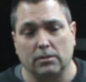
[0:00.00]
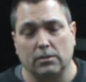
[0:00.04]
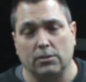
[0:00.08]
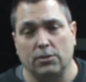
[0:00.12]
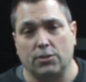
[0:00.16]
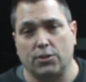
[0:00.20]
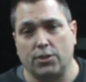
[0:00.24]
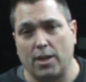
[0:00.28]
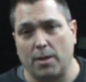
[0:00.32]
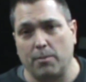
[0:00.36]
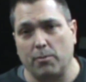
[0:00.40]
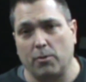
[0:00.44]

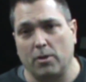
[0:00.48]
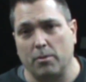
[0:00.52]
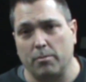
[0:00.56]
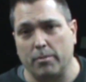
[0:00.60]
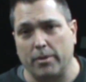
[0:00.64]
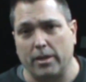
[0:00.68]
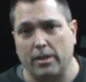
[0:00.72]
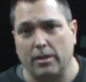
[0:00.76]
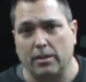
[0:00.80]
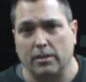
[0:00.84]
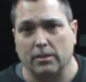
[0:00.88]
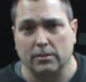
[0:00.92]
Shame on
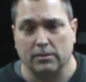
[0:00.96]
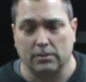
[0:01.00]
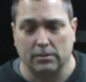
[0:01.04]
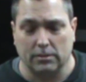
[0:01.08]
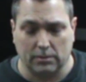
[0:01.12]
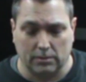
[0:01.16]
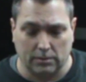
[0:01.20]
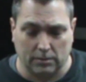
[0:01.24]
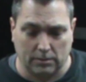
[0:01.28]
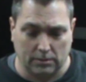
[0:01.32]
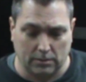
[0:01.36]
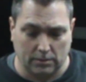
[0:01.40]
me.
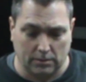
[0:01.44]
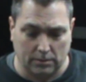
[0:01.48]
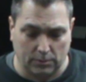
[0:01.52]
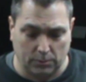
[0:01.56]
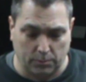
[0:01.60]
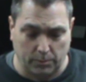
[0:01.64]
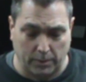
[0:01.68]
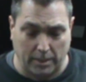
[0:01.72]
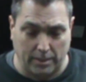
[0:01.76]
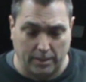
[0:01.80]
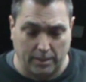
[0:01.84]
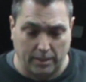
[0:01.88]
That's
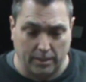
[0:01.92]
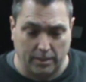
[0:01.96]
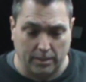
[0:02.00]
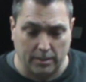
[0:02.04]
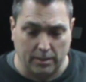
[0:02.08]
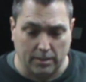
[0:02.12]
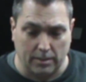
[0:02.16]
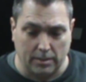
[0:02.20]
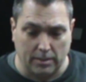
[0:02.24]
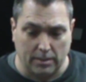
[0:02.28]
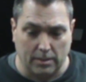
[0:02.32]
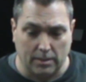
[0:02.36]
what I did.
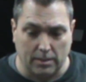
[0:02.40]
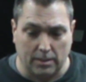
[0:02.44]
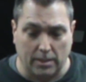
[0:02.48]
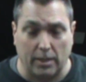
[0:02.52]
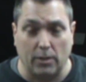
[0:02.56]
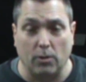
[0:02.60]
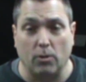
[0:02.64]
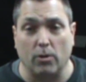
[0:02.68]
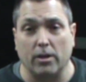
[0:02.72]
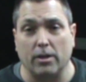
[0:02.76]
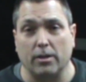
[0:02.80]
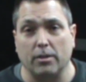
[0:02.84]
I
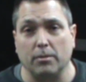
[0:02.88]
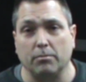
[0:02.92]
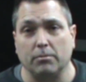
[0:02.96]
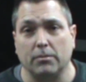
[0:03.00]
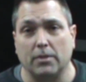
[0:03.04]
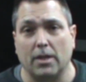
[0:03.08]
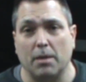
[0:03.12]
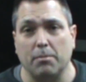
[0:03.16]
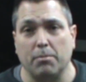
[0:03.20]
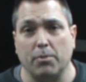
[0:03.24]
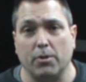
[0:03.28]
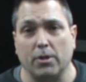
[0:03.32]
ordered them.
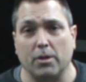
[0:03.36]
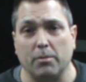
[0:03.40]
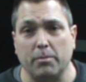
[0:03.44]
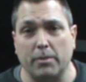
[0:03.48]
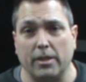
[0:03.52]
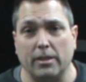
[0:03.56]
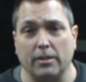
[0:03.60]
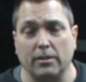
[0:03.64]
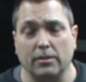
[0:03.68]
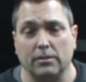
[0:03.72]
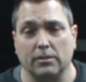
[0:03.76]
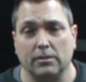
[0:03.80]
I put them
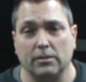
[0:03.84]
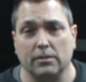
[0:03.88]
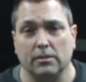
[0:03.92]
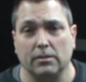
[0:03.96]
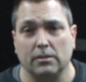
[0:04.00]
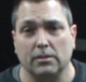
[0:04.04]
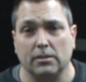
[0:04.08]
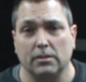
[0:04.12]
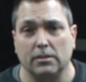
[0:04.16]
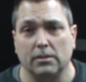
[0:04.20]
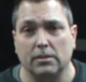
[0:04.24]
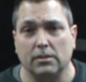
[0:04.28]
in.
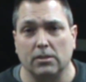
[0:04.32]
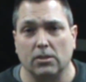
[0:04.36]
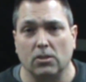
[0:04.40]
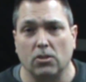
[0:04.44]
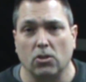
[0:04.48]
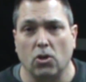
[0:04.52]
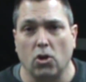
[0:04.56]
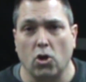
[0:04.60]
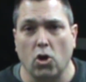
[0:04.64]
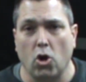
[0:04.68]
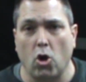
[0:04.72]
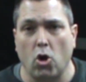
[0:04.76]

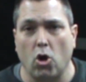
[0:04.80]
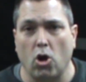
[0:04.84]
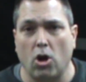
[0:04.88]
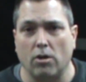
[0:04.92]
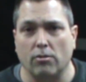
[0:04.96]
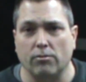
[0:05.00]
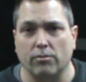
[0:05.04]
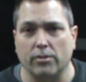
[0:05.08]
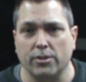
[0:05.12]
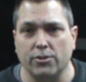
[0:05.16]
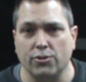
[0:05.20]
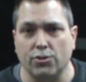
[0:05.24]

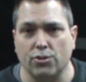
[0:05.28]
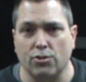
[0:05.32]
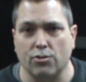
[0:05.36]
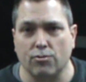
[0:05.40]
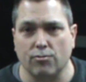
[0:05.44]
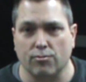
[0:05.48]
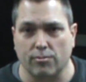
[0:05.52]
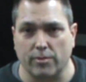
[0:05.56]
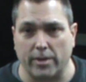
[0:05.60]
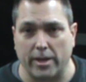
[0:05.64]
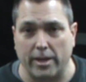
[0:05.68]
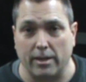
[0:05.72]
Car runs
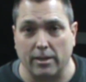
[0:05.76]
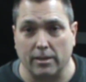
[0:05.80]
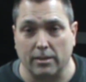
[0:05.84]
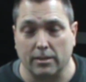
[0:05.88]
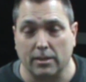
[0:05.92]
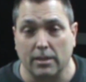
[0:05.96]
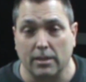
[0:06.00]
great.